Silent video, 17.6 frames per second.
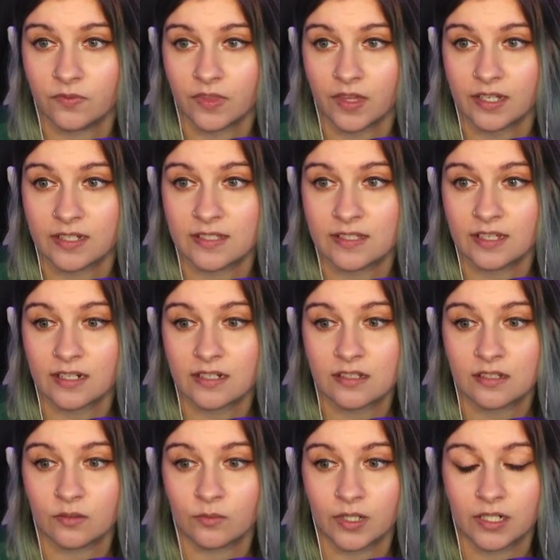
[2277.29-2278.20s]
I set
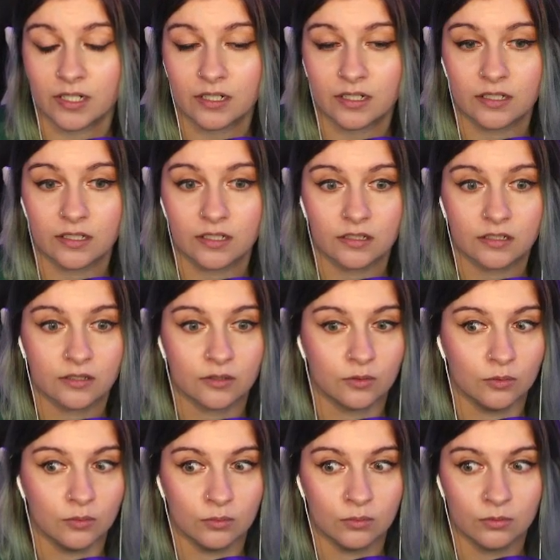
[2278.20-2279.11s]
to work.
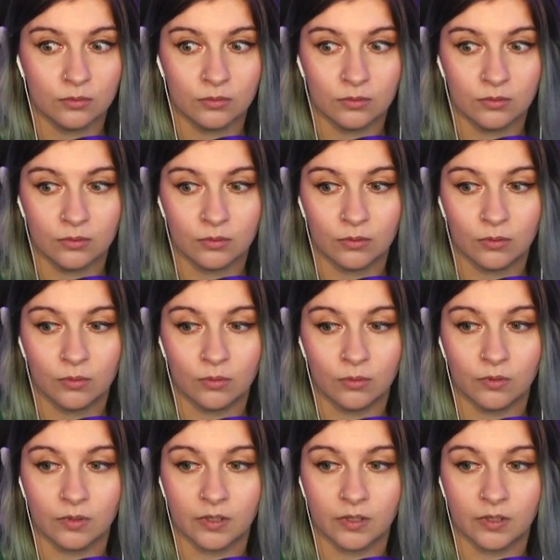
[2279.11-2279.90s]
Ooh.